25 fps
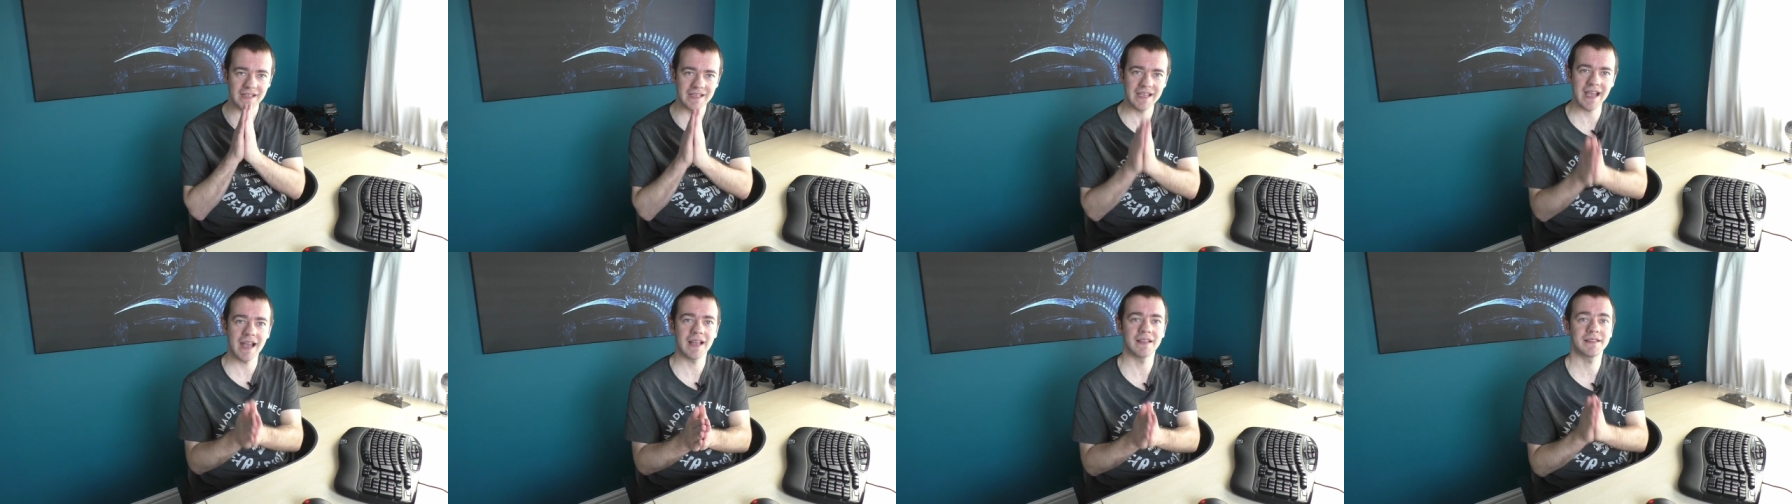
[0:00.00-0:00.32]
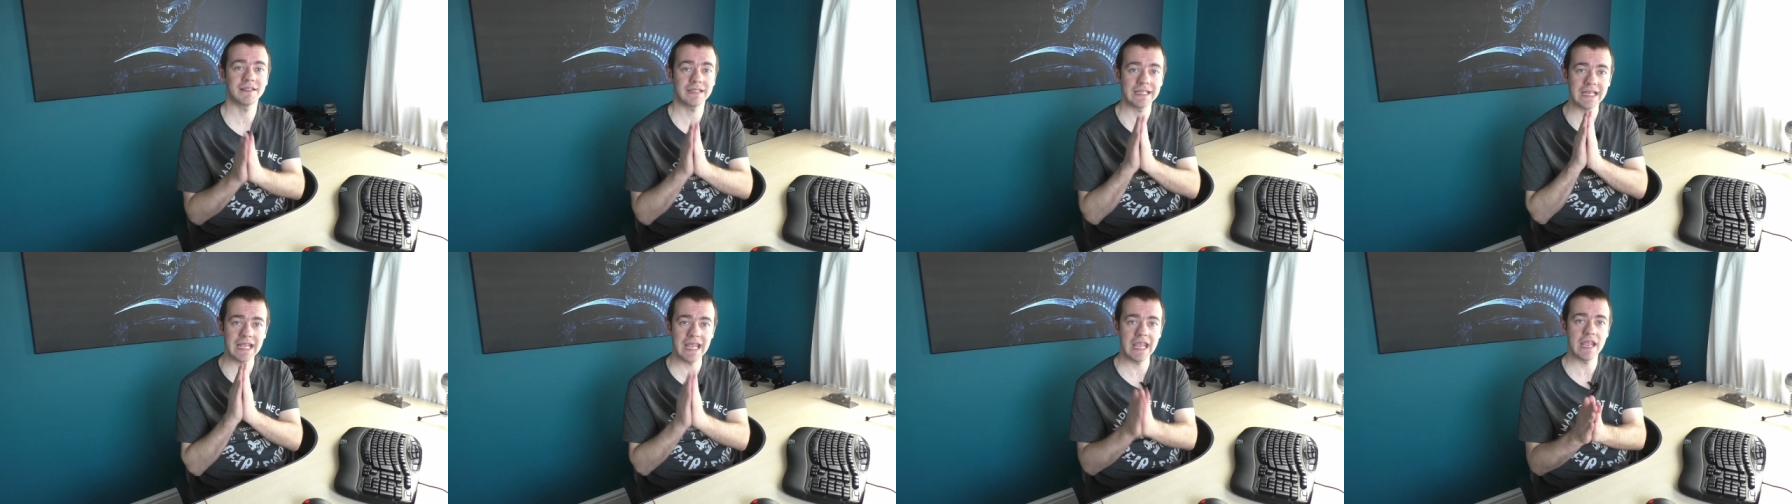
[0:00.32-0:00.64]

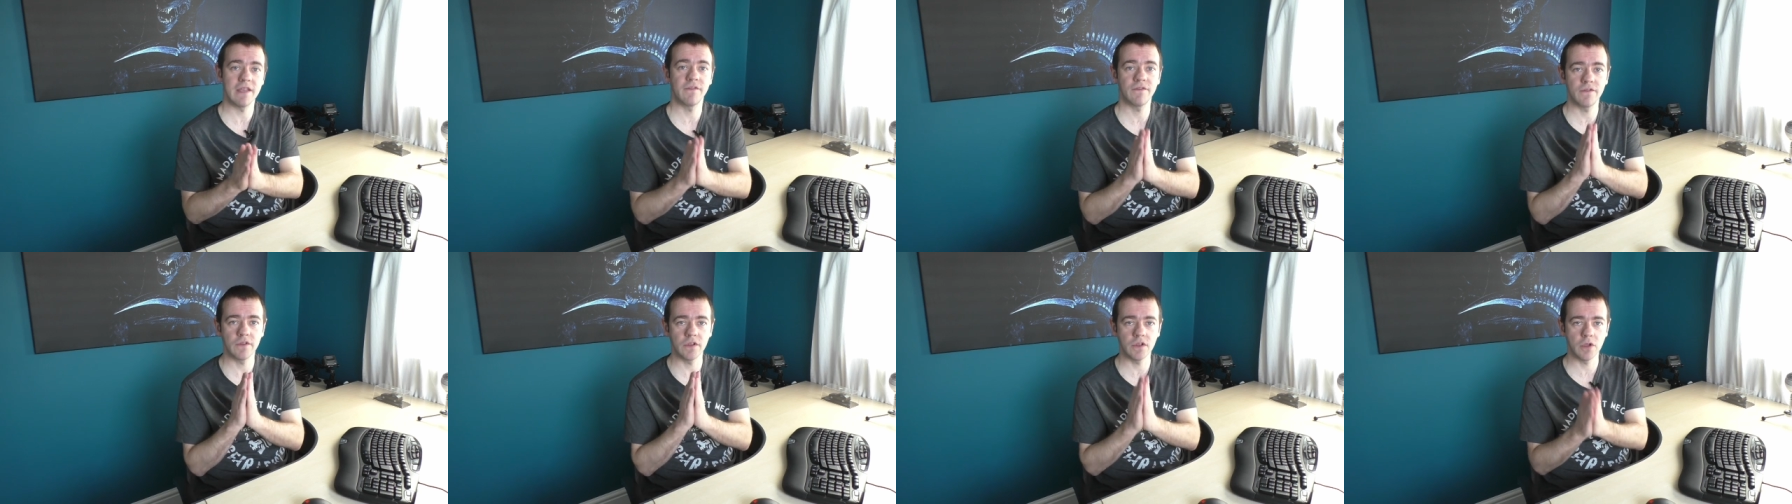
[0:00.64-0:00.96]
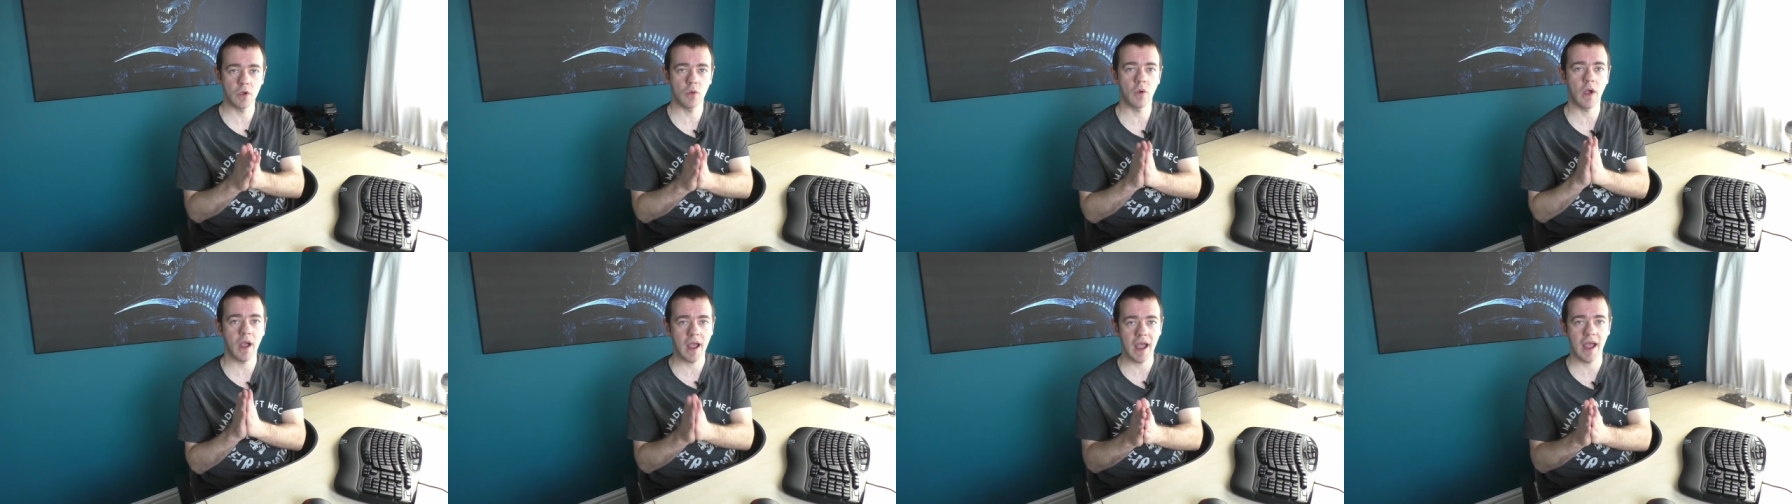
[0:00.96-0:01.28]
gas if
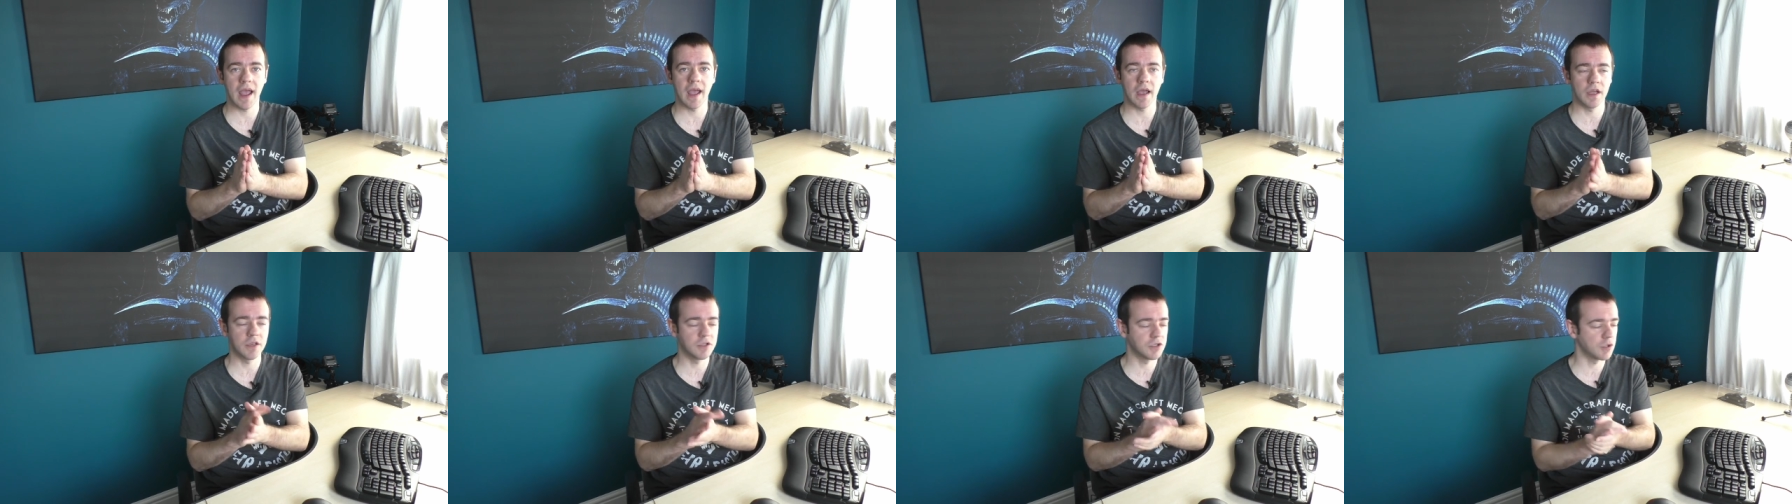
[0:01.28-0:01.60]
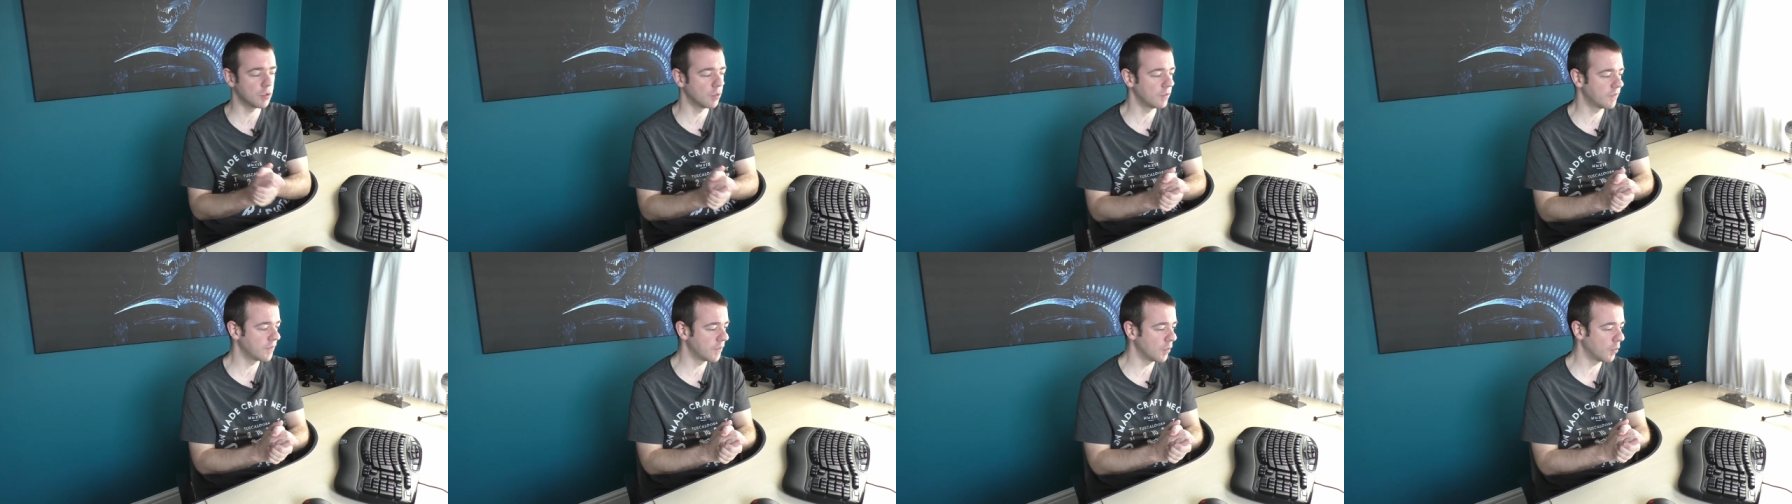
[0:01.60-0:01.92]
you are a
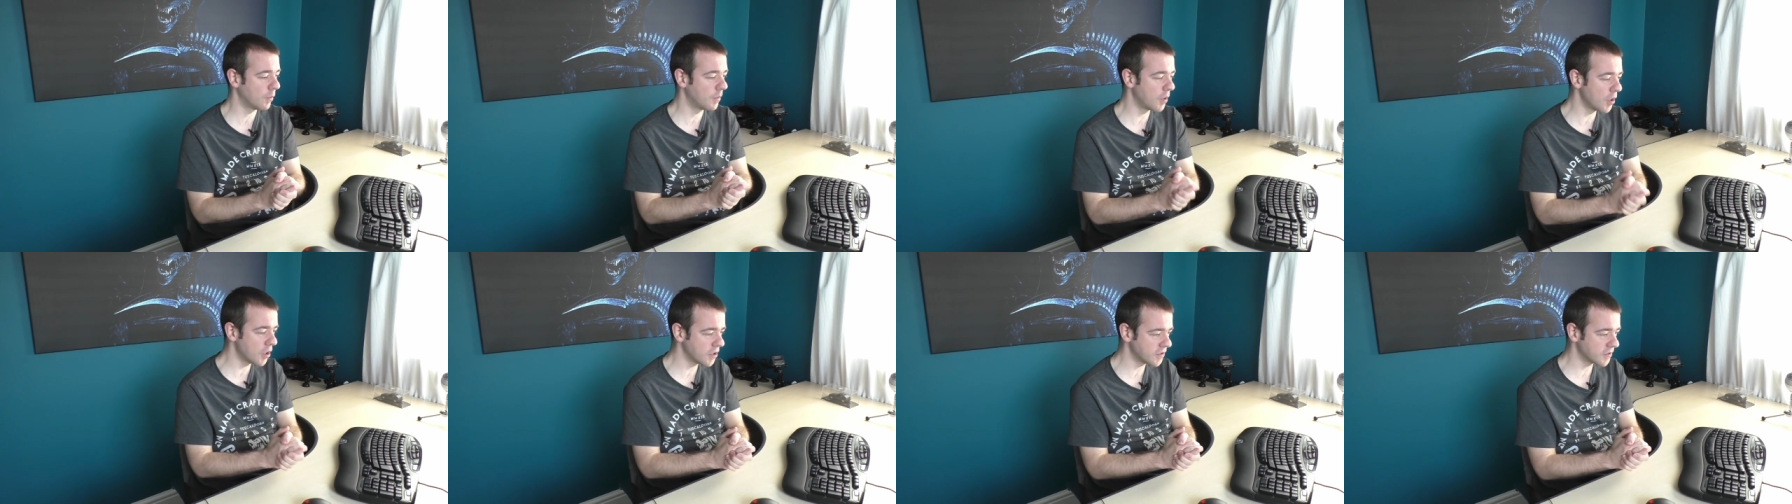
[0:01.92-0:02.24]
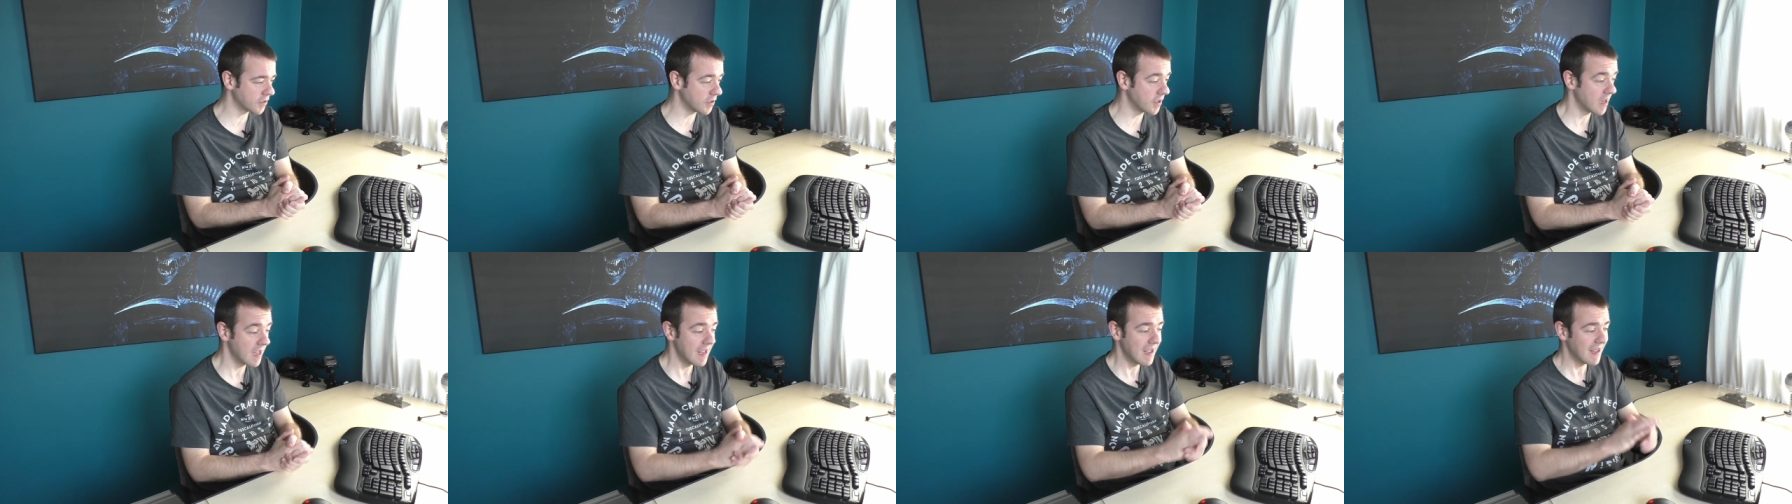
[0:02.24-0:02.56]
dual fuel
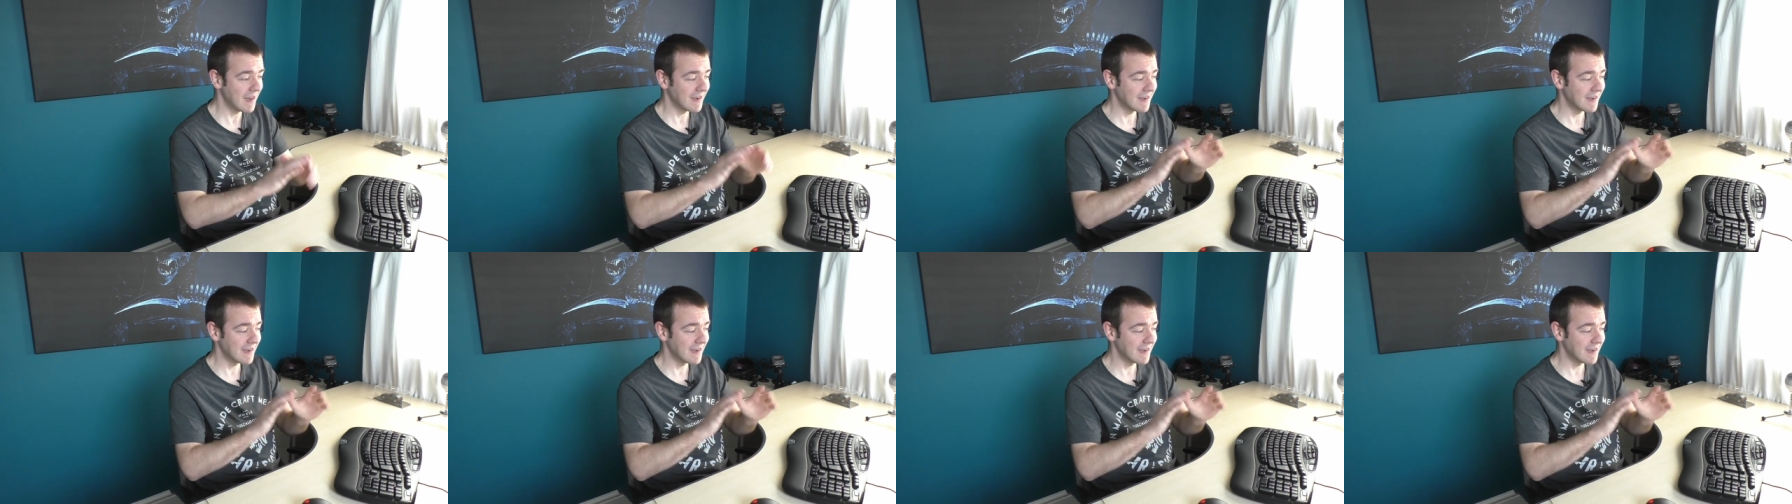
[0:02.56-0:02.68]
person.